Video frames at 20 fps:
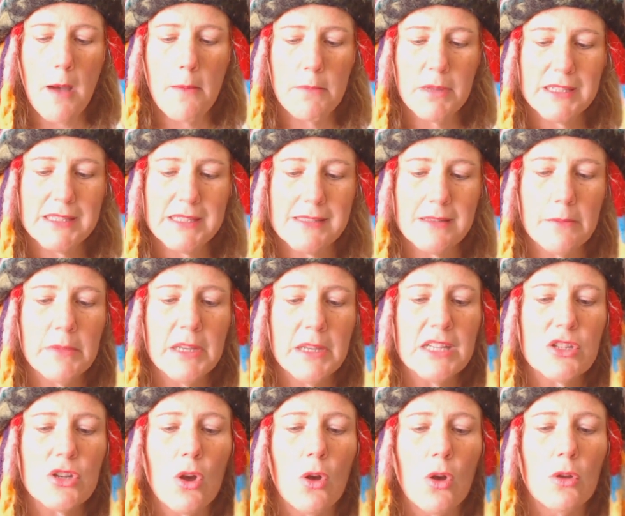But
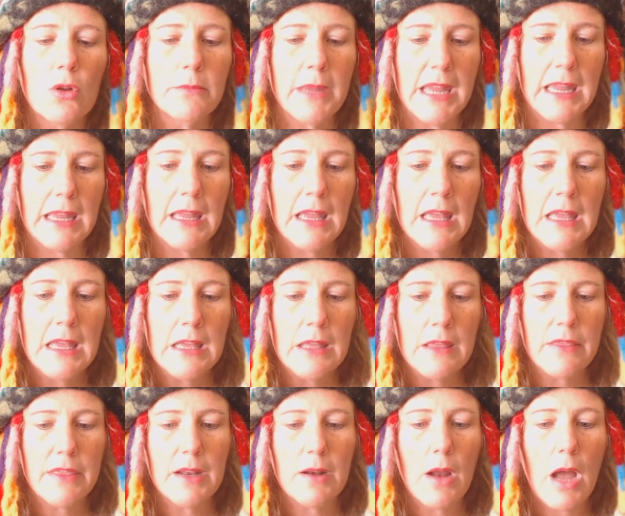somebody told me
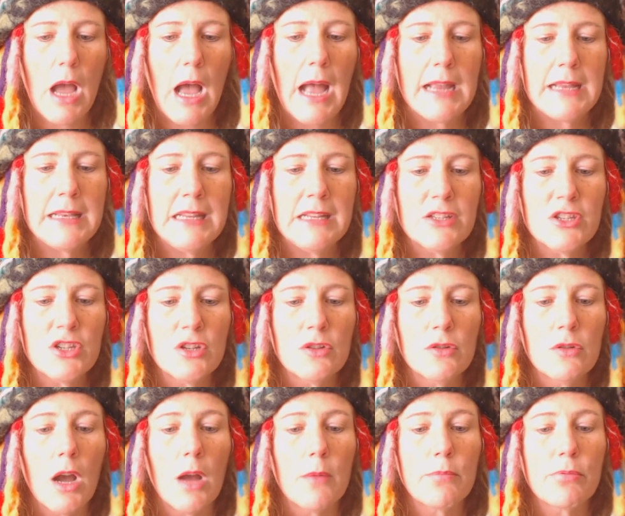that I need
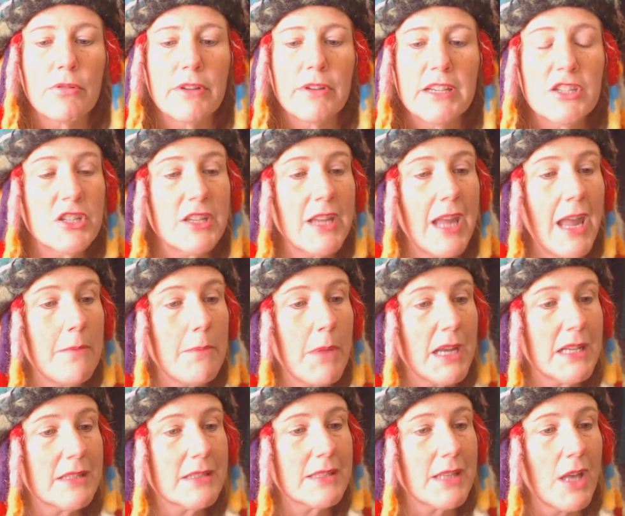to appreciate
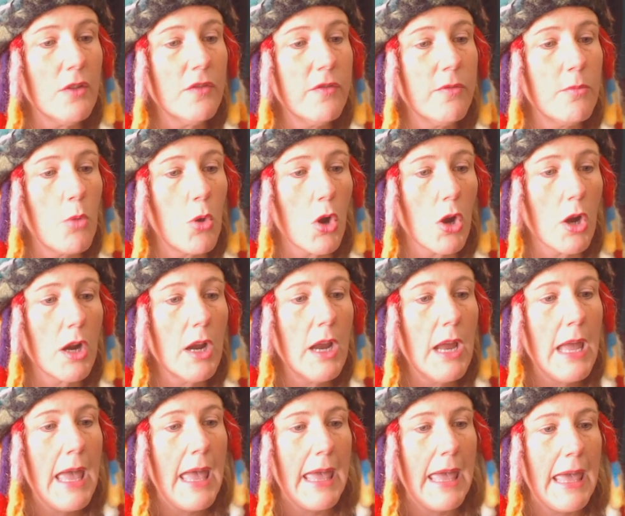myself more.
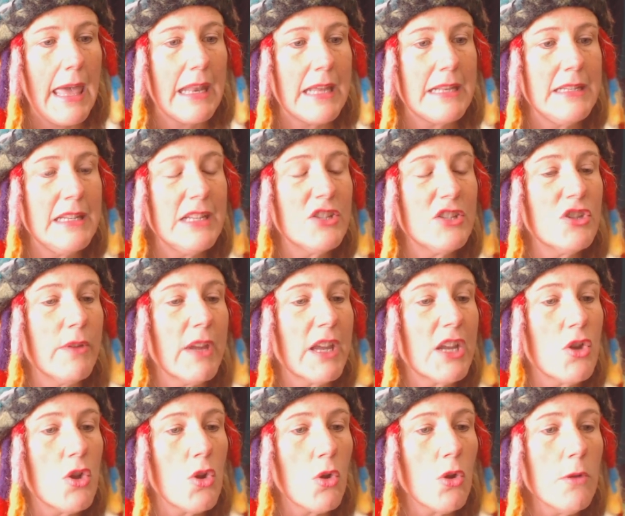And I need to
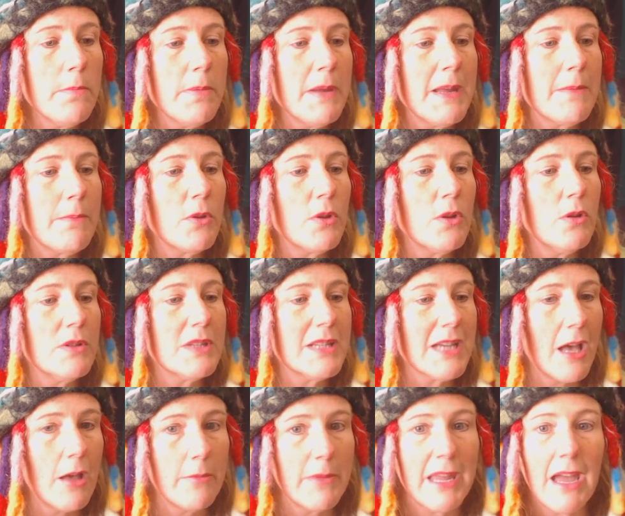ignore people who
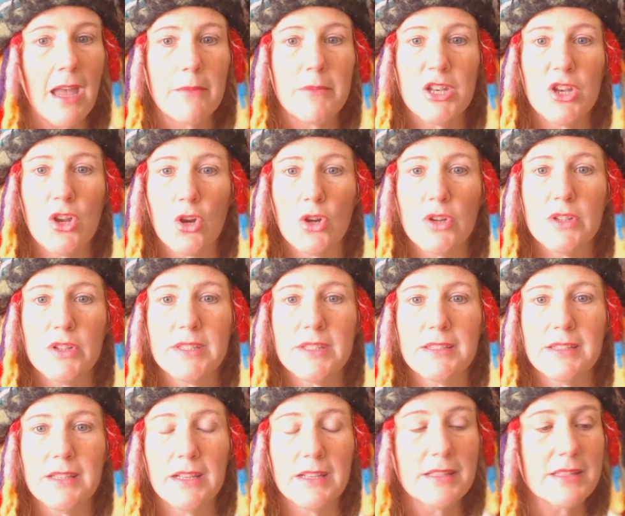tell me I'm a
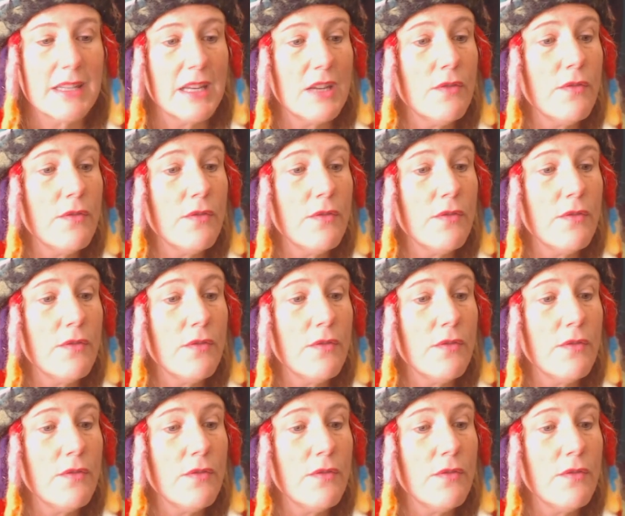narcissist.